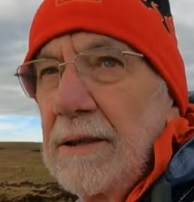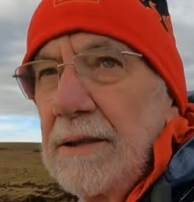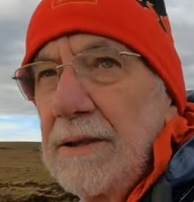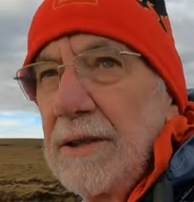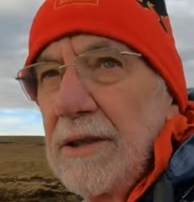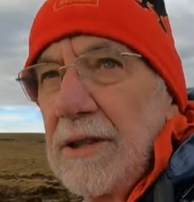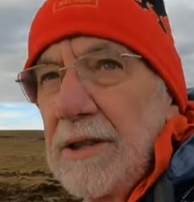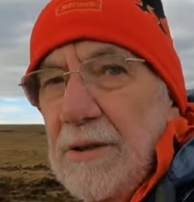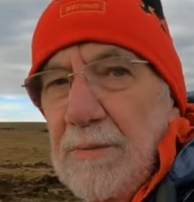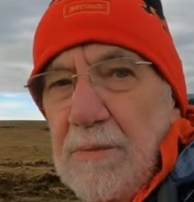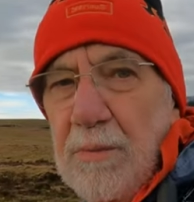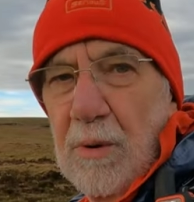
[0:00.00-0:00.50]

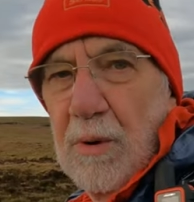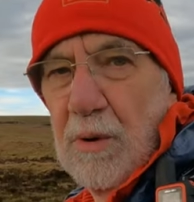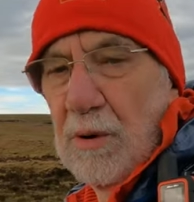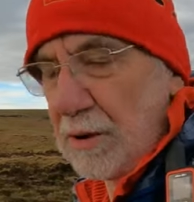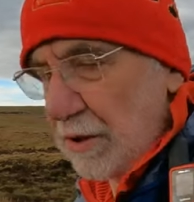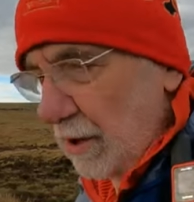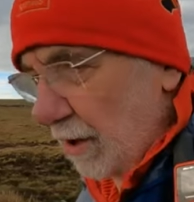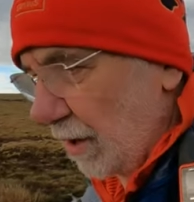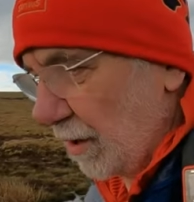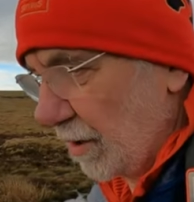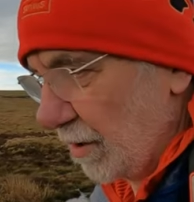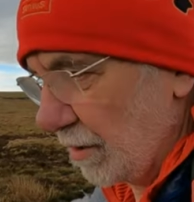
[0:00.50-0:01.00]
just
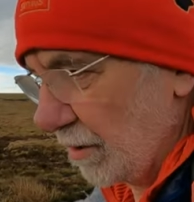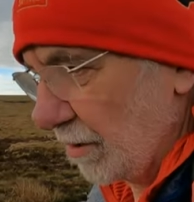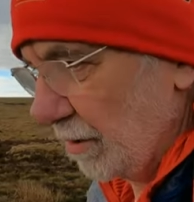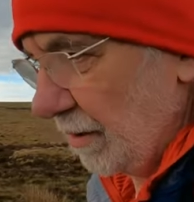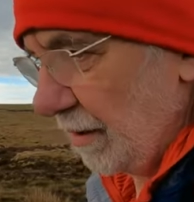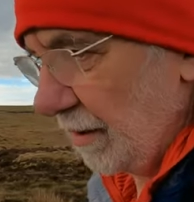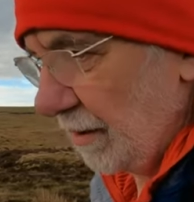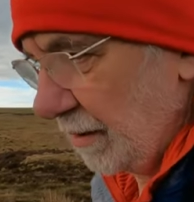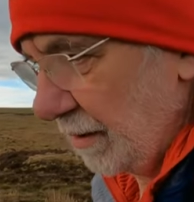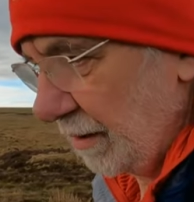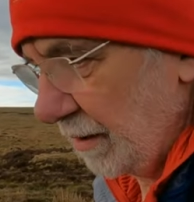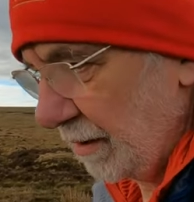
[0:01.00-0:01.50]
walked along
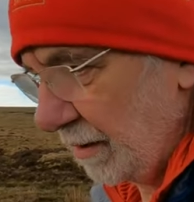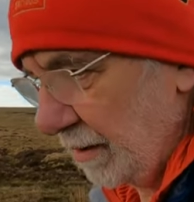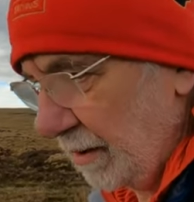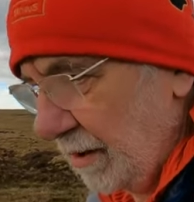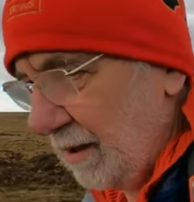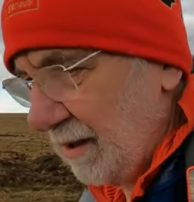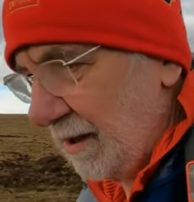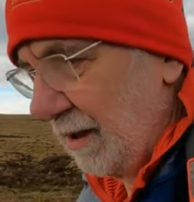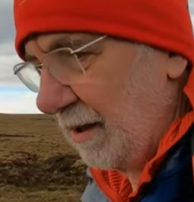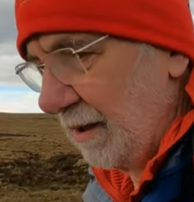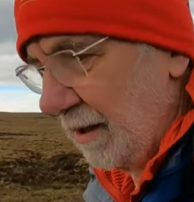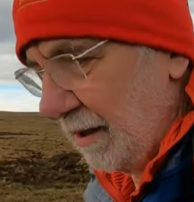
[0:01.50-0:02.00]

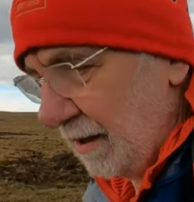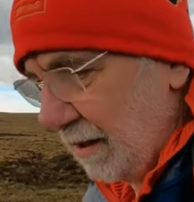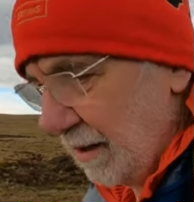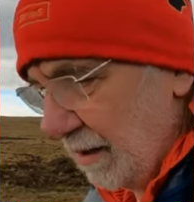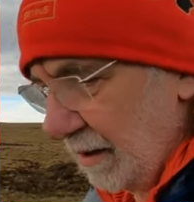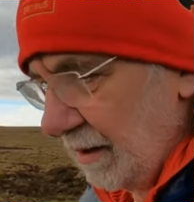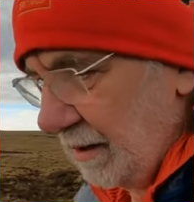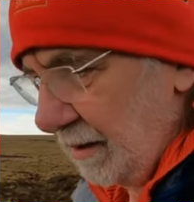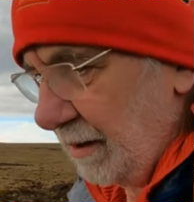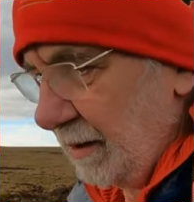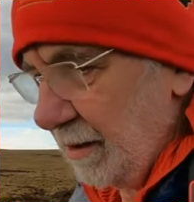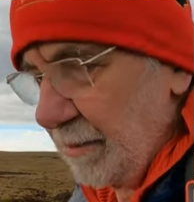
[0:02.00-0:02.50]

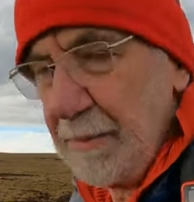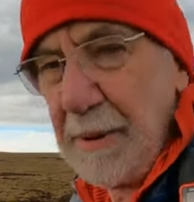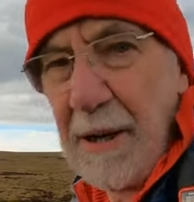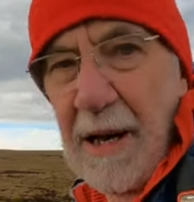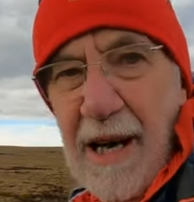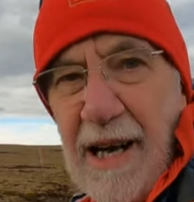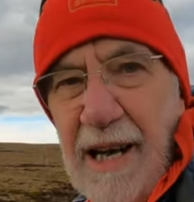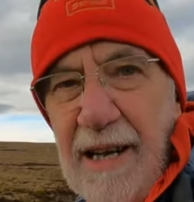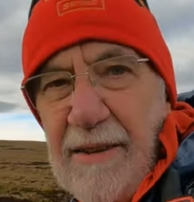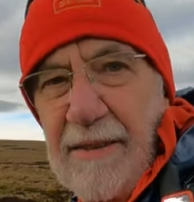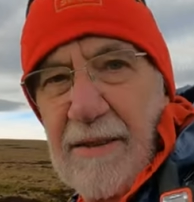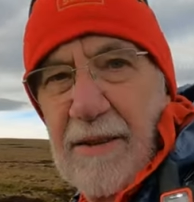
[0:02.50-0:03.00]
the
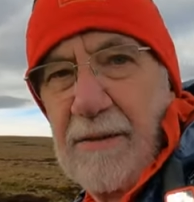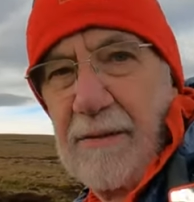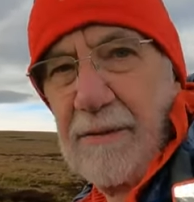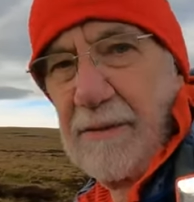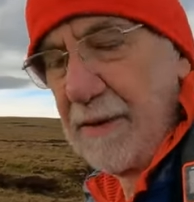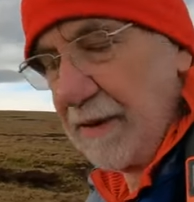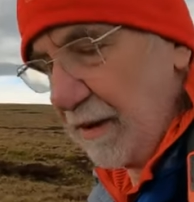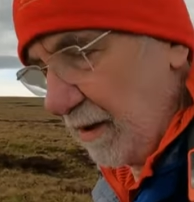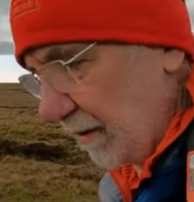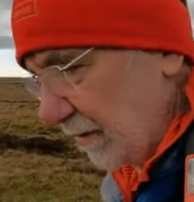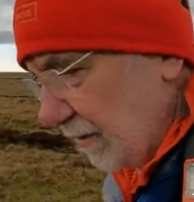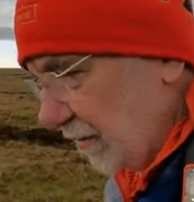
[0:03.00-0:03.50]
path that
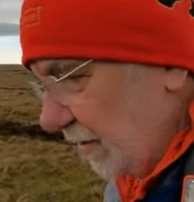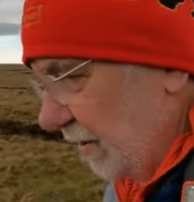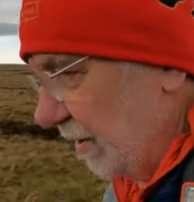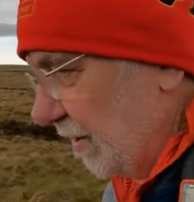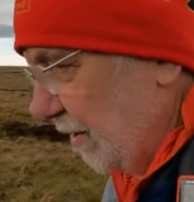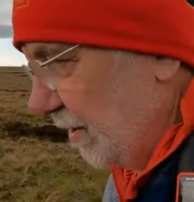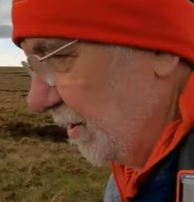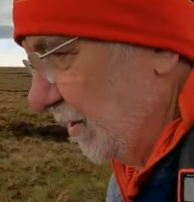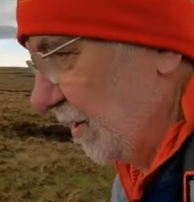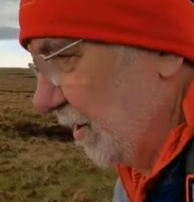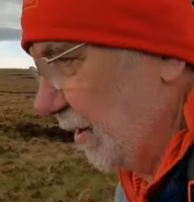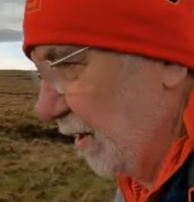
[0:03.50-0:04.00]
follows the
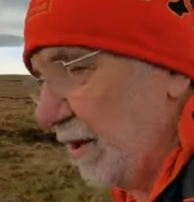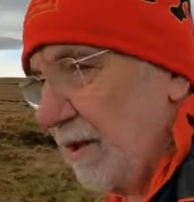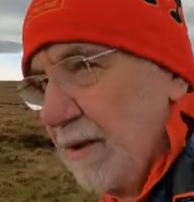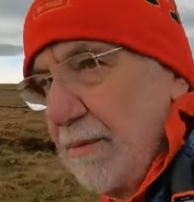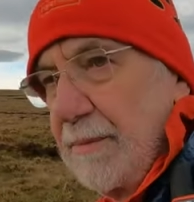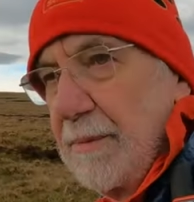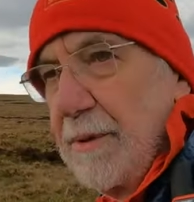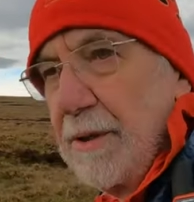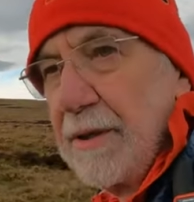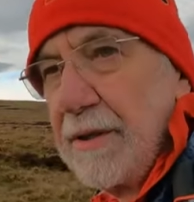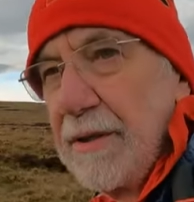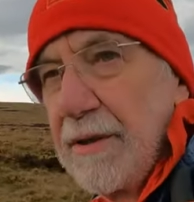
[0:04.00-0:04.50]

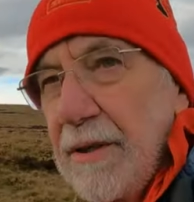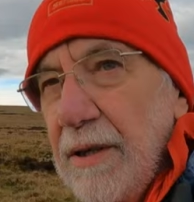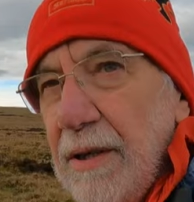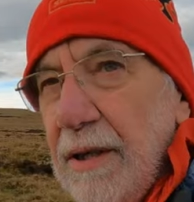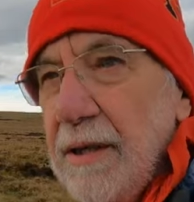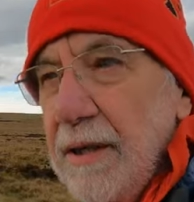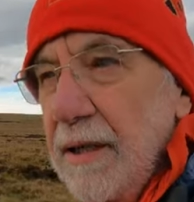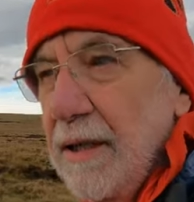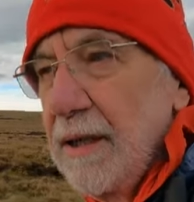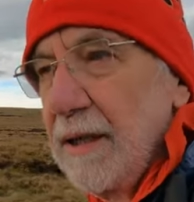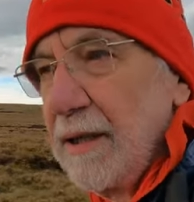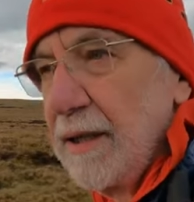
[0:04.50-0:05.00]
escarpment
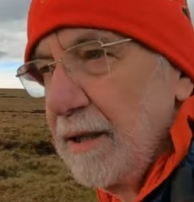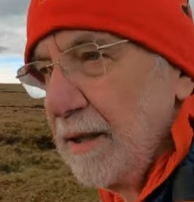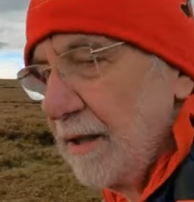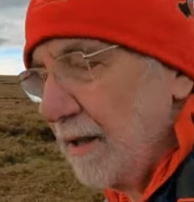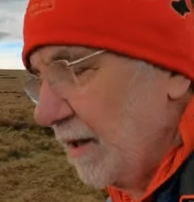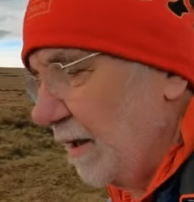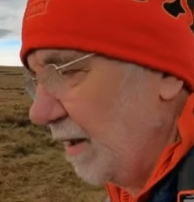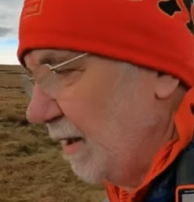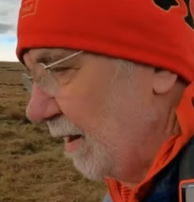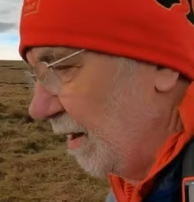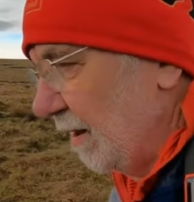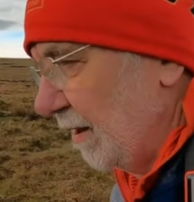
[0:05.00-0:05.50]

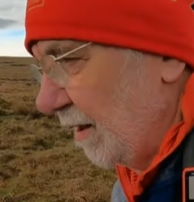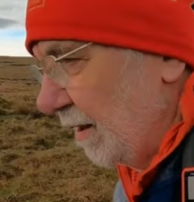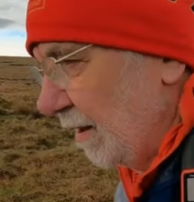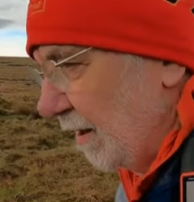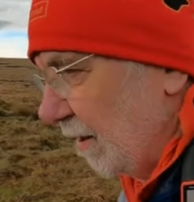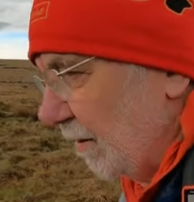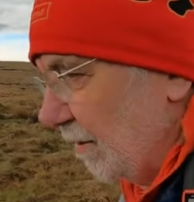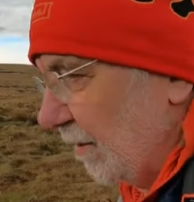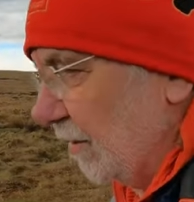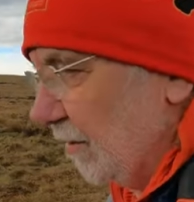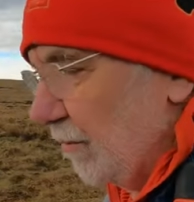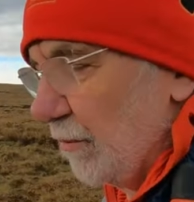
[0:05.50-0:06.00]

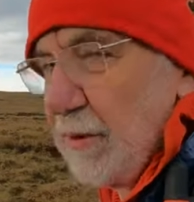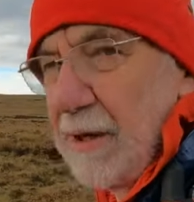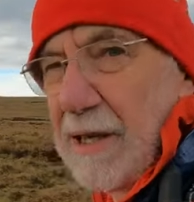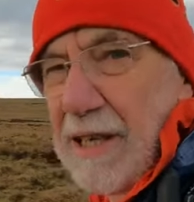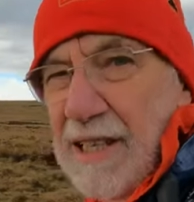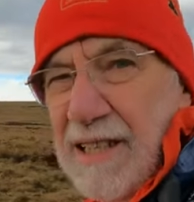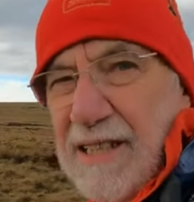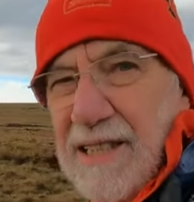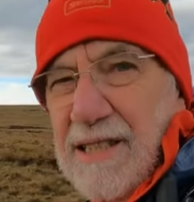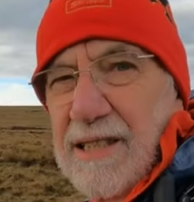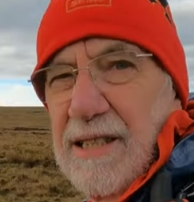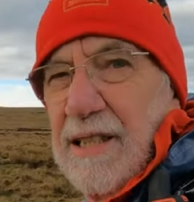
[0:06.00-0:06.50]
going
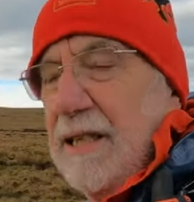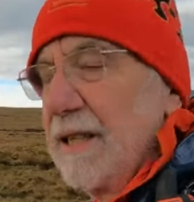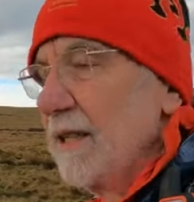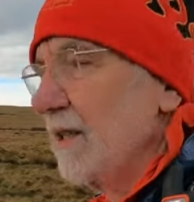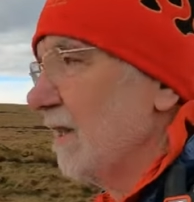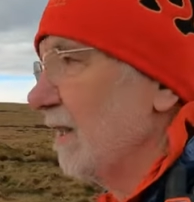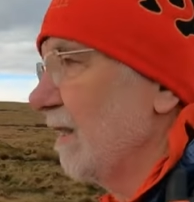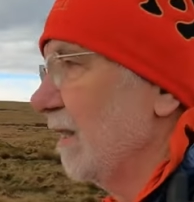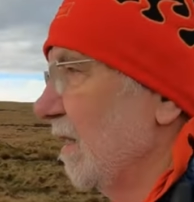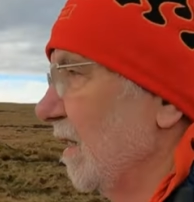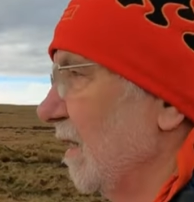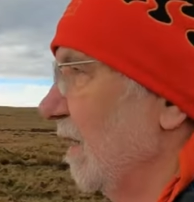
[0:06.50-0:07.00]
west
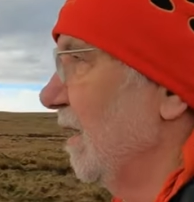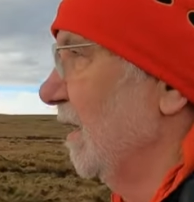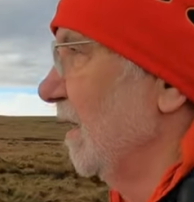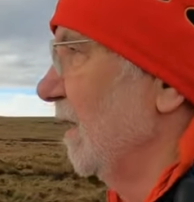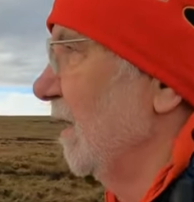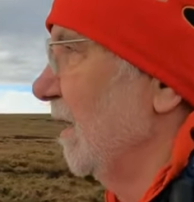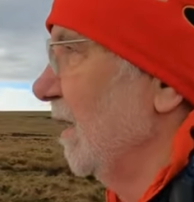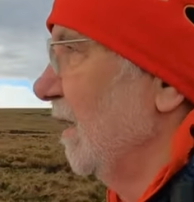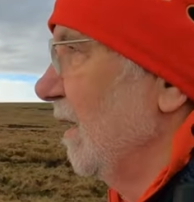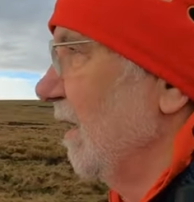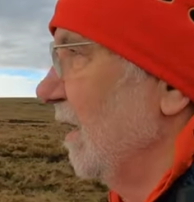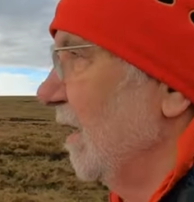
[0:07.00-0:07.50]

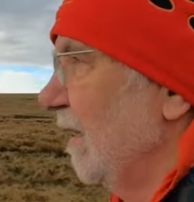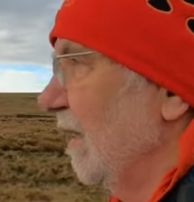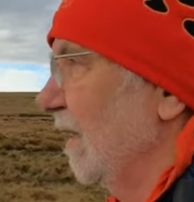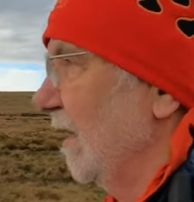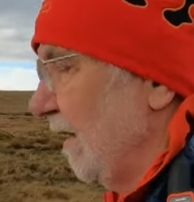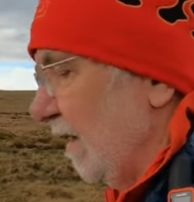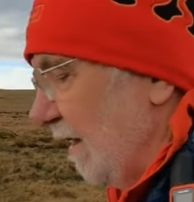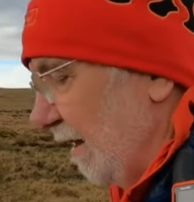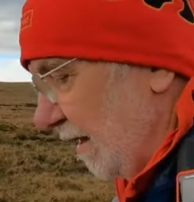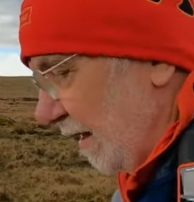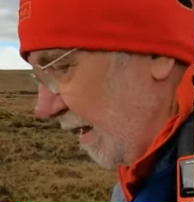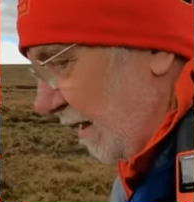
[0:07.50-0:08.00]

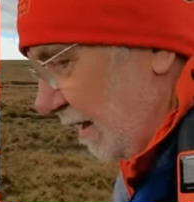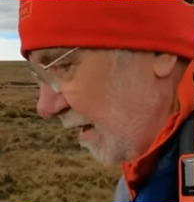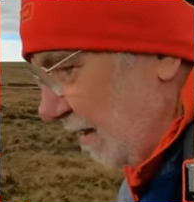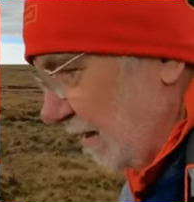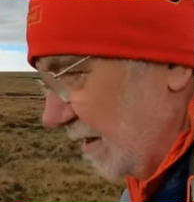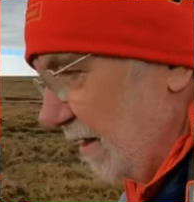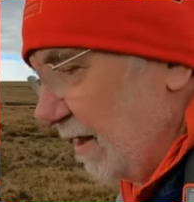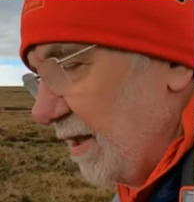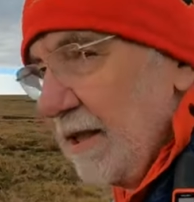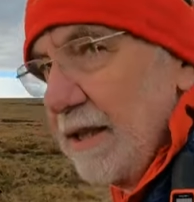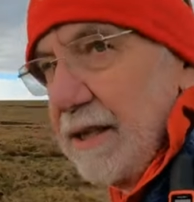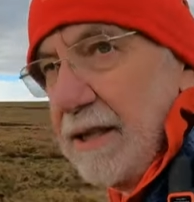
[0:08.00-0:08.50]

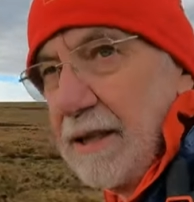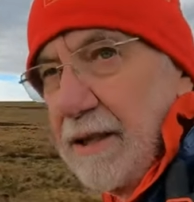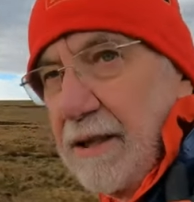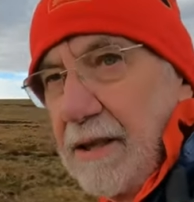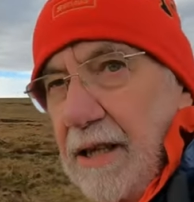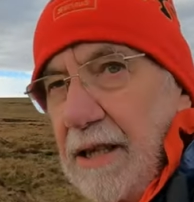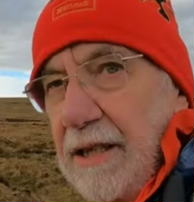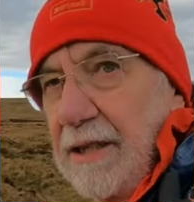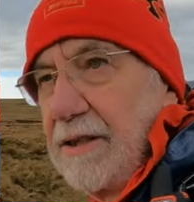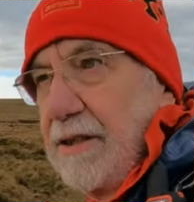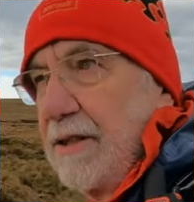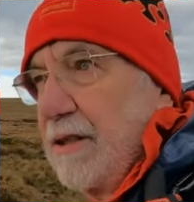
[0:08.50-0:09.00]
and you
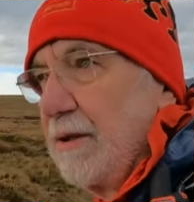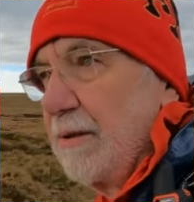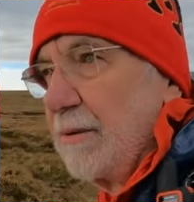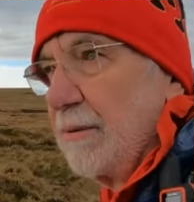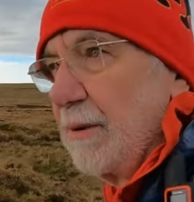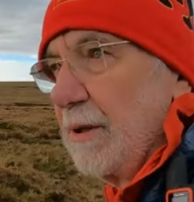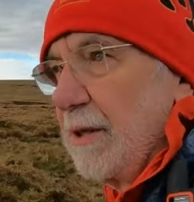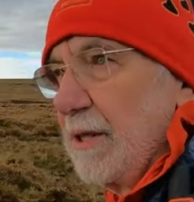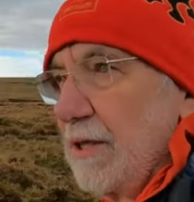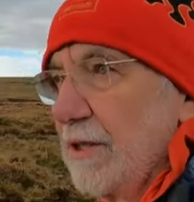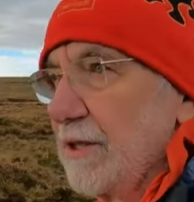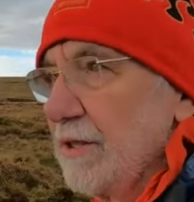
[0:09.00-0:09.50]
get to the
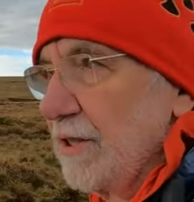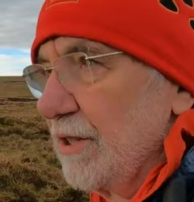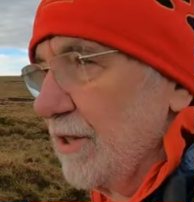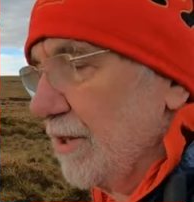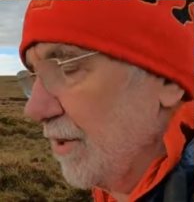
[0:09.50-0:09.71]
where there's